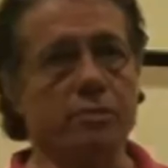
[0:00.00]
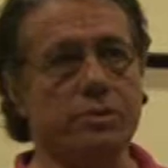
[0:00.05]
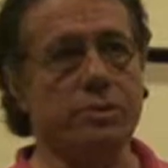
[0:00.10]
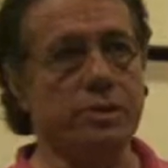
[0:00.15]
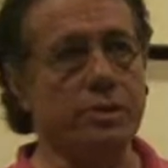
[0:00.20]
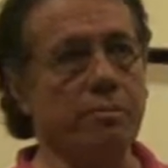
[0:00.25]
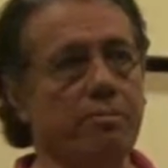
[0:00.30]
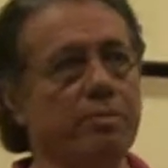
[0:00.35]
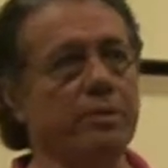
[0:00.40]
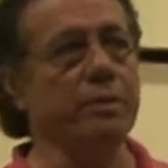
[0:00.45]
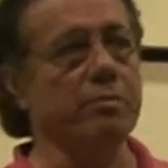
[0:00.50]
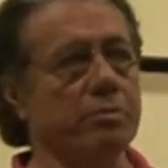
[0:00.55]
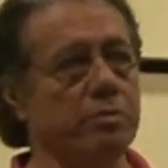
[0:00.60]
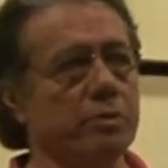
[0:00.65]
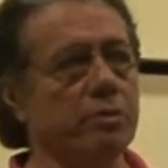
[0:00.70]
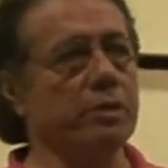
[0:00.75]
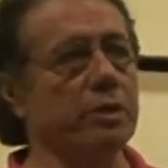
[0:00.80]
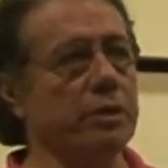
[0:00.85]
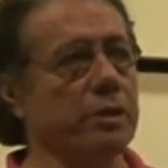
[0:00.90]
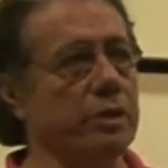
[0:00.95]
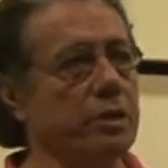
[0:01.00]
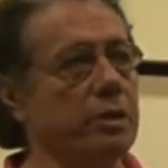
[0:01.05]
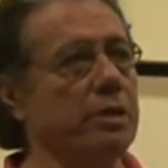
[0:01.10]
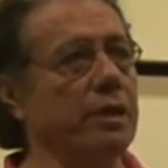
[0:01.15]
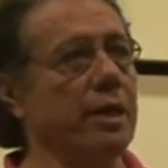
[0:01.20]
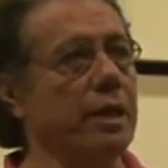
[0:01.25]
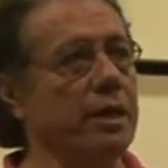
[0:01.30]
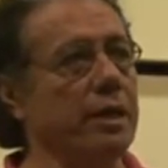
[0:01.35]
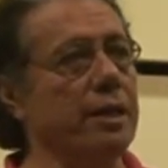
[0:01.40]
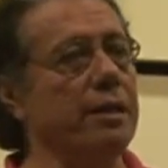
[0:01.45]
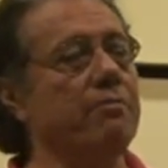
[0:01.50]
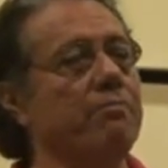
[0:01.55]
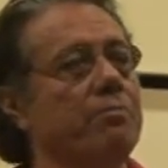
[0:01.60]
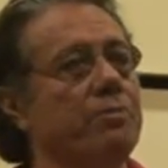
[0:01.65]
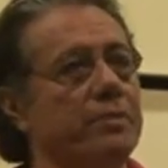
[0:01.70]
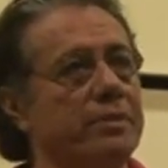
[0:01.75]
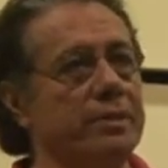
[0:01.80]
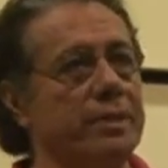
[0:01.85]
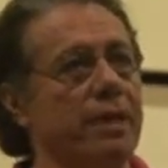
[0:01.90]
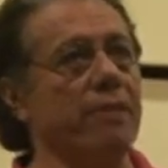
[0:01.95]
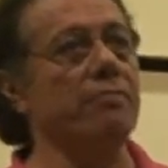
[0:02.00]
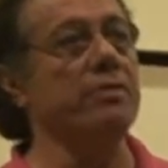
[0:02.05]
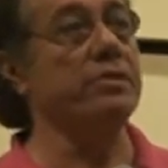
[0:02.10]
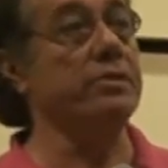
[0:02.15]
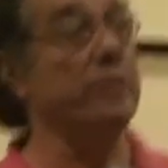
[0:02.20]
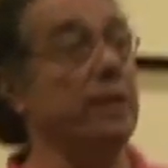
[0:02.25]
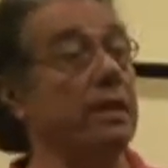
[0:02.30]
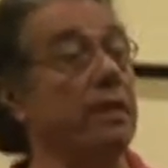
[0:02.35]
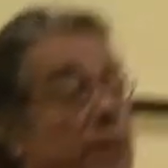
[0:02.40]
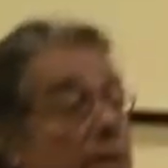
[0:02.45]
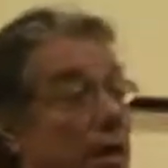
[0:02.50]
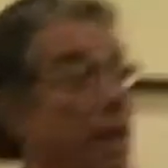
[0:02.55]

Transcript: was simply brutal. It, it, it devastated